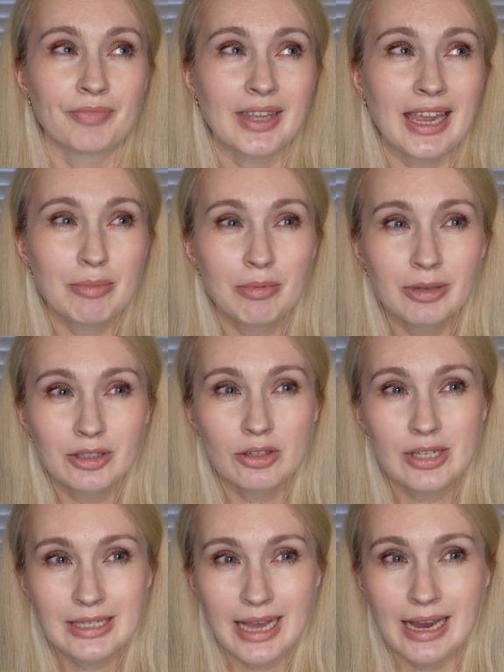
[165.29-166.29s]
capable to
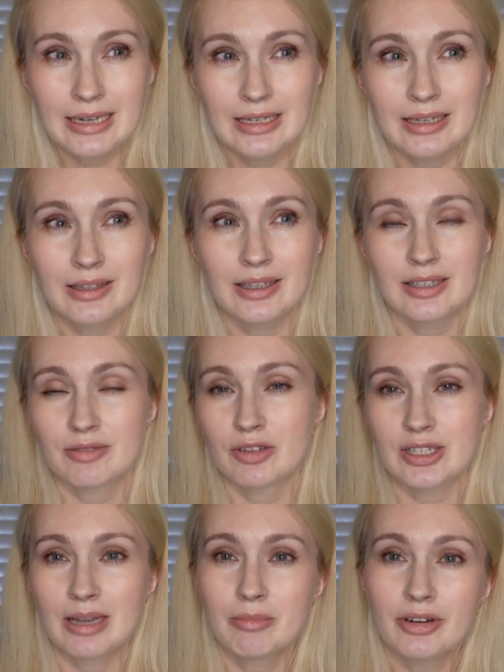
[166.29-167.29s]
study, that's for
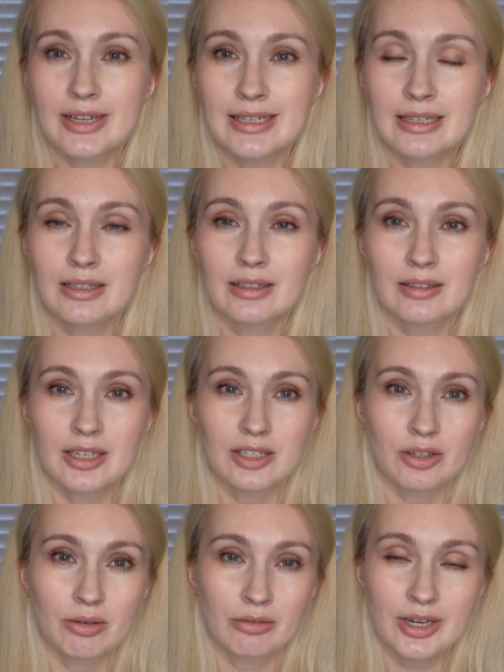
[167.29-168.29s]
some reason that
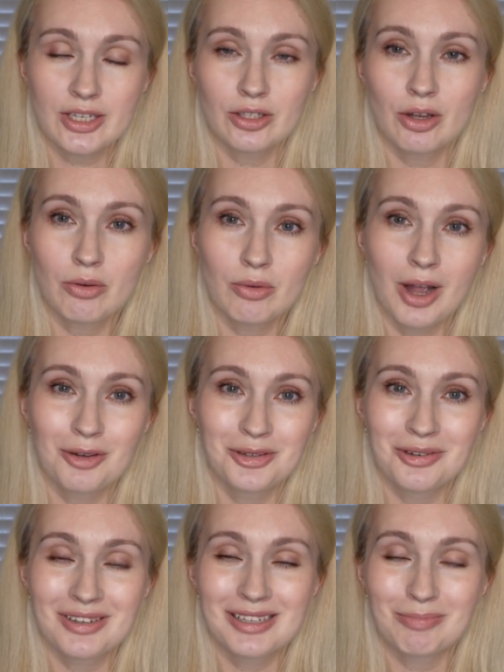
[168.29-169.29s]
you already know how
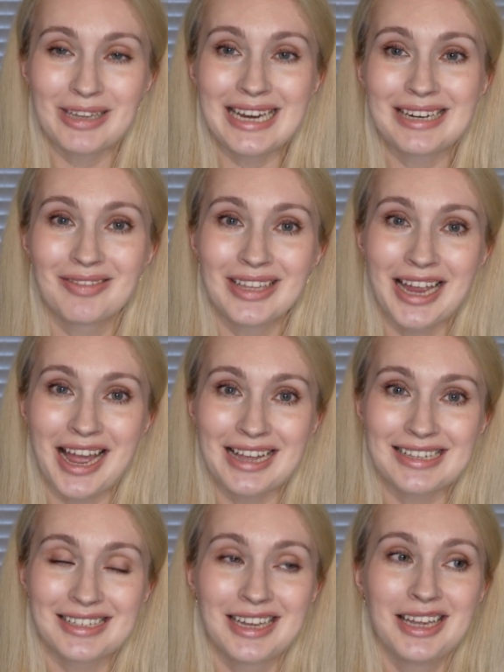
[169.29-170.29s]
to explain if they
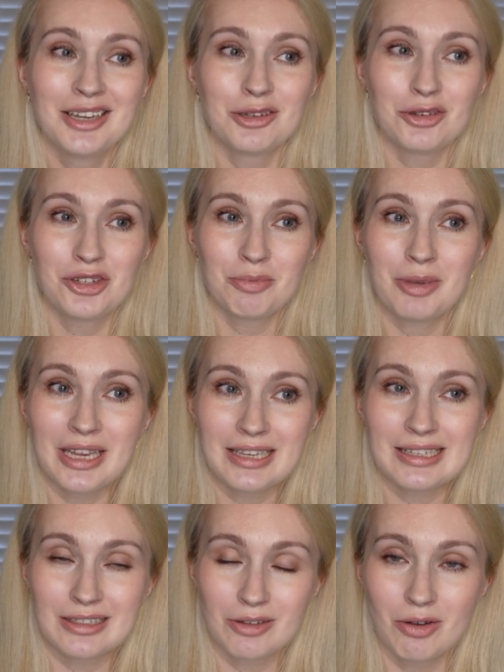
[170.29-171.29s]
ask your GPA
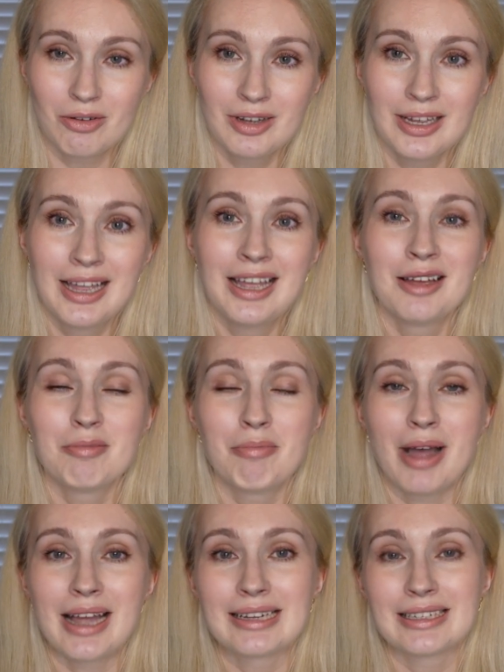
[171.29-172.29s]
is low.
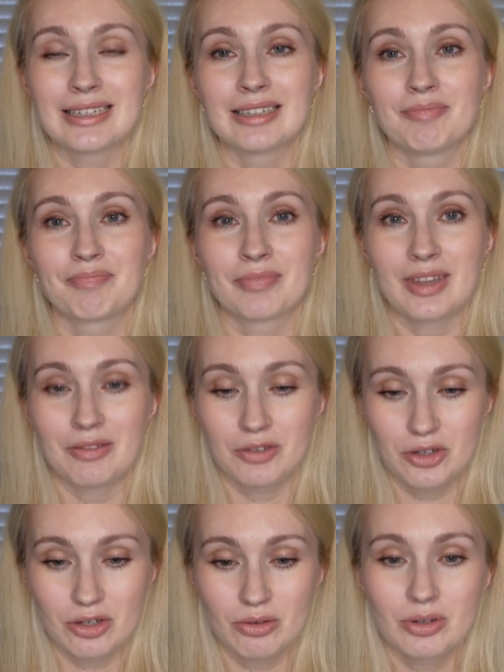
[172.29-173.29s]
But if you
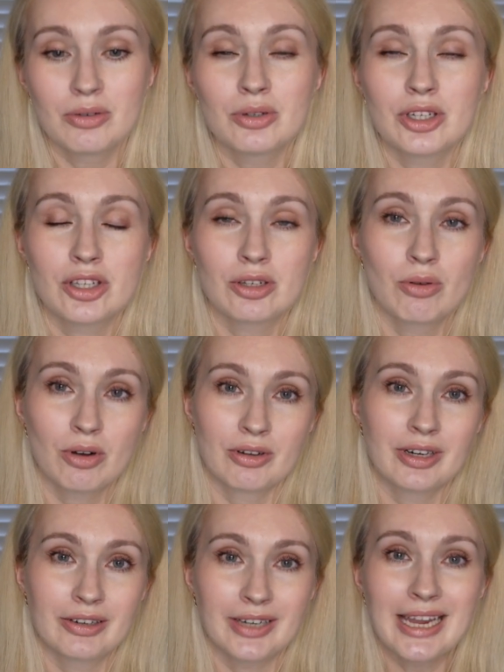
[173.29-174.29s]
show a good score
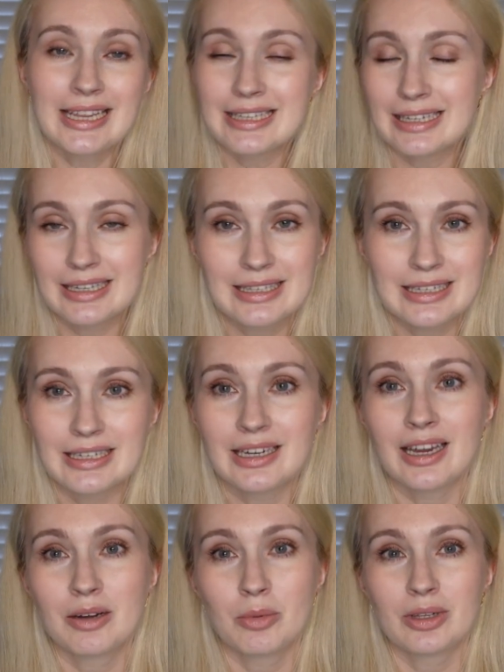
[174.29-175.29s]
on ADAT,
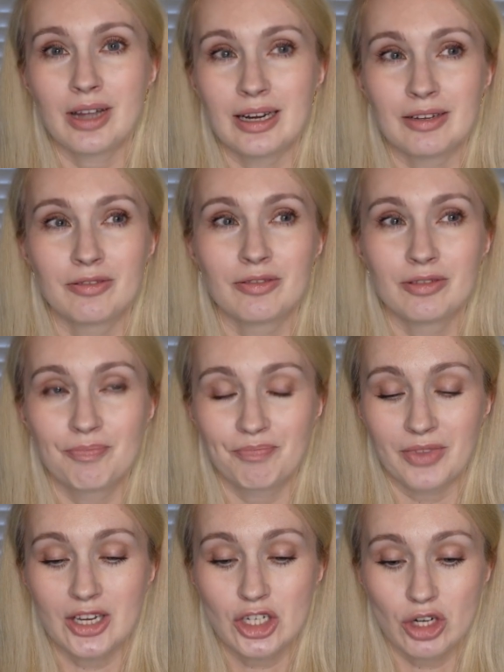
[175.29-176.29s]
it will kind of
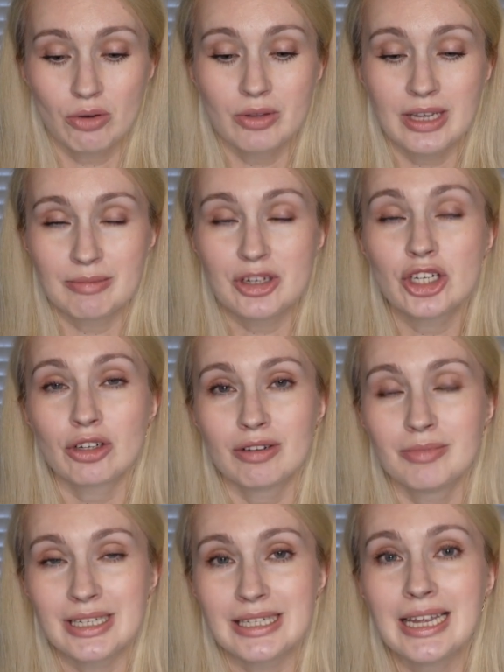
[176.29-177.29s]
show the admission
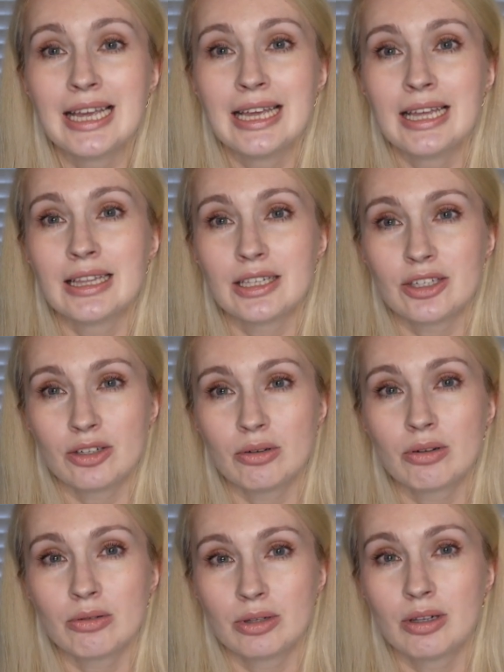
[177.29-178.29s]
committee that you're
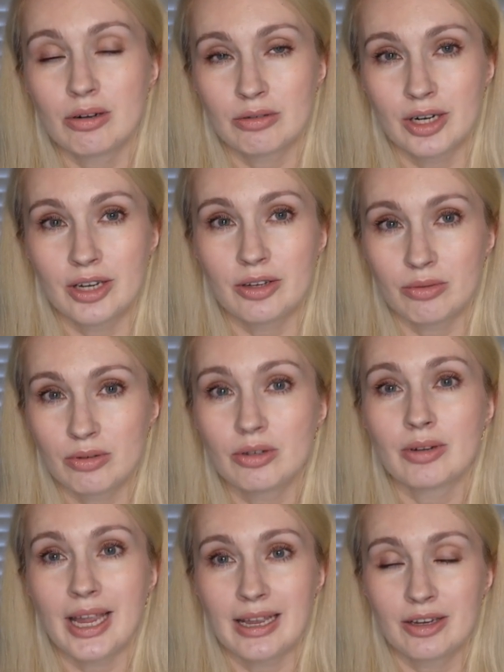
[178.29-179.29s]
a good learner,
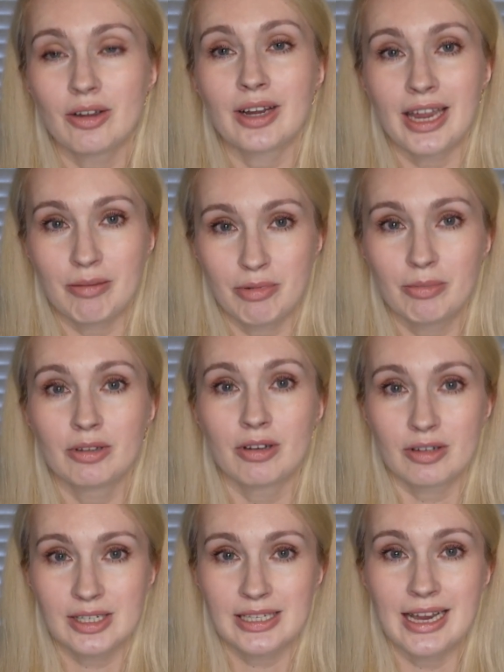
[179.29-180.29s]
you're capable
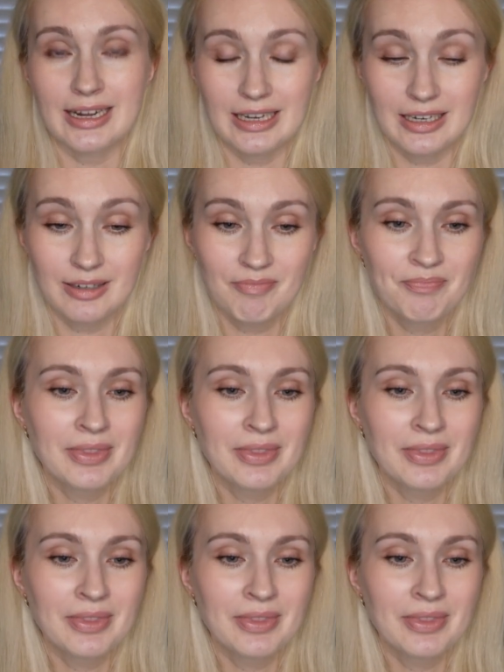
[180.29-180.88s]
of studying.